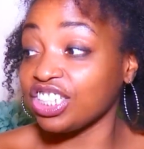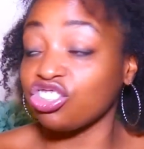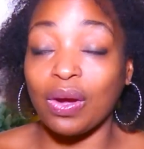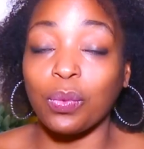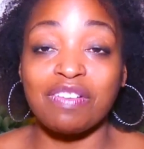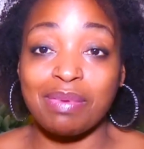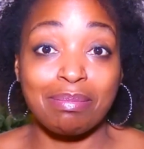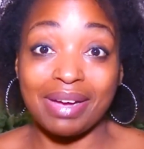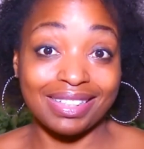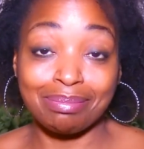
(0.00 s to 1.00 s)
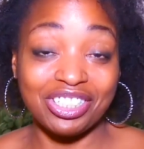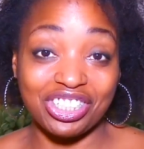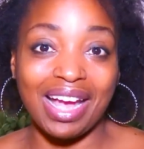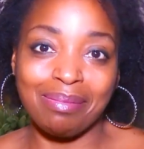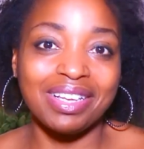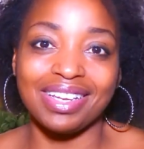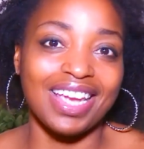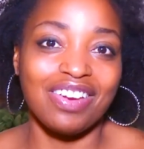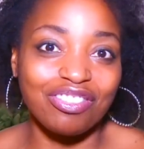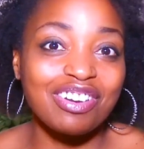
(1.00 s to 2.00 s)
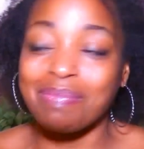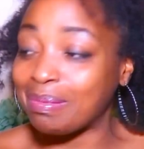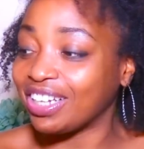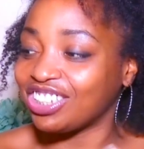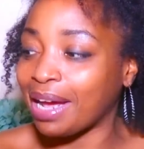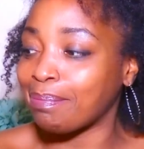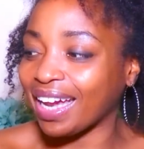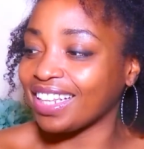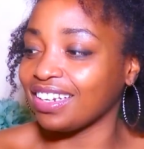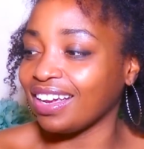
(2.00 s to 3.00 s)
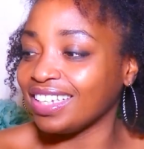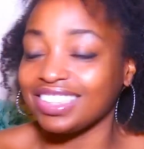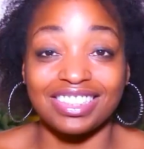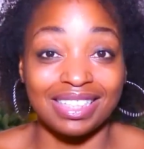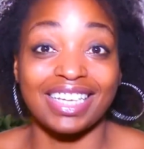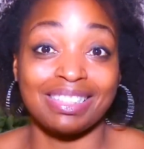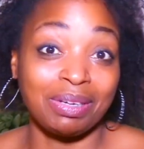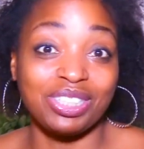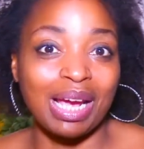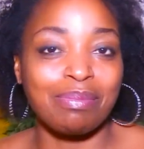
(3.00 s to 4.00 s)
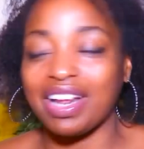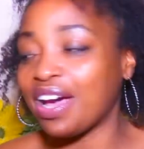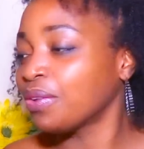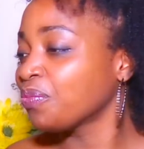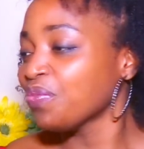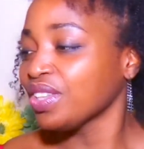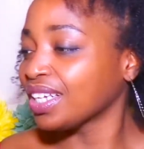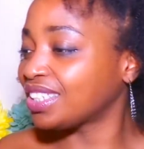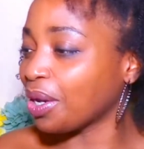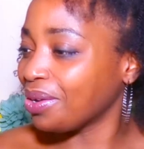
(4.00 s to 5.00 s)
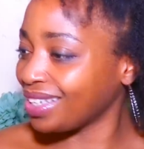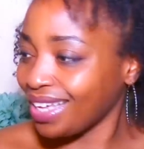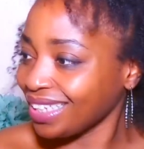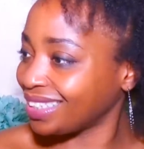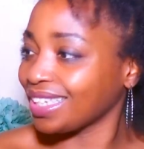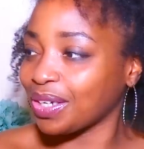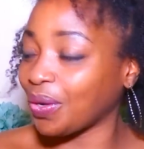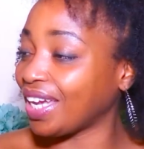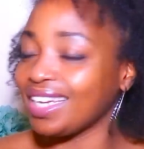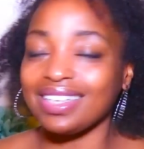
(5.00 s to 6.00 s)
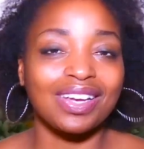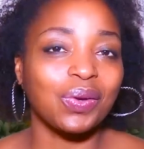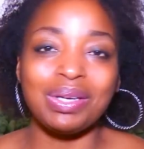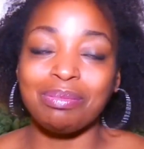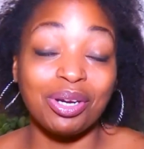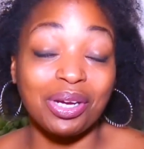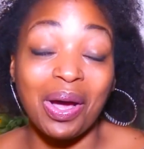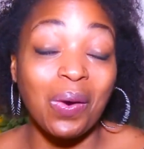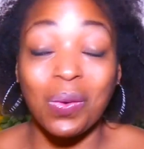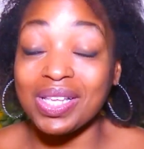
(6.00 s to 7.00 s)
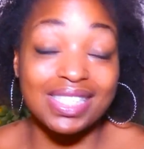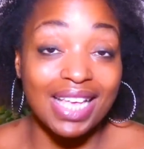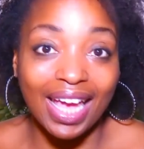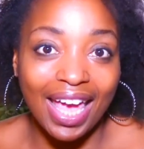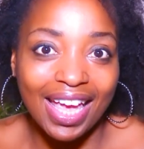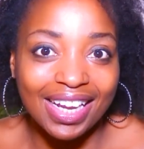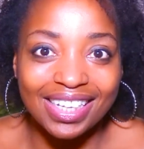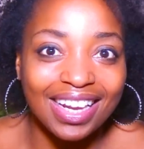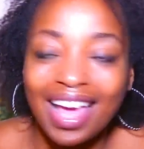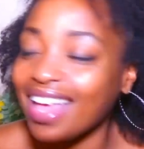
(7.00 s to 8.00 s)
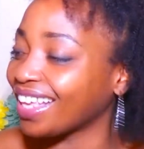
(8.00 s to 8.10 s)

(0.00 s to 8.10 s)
this track would have been my jam. It would have been my jam back in the 90s, just like it's my jam now. So yes, Queen Monica once again,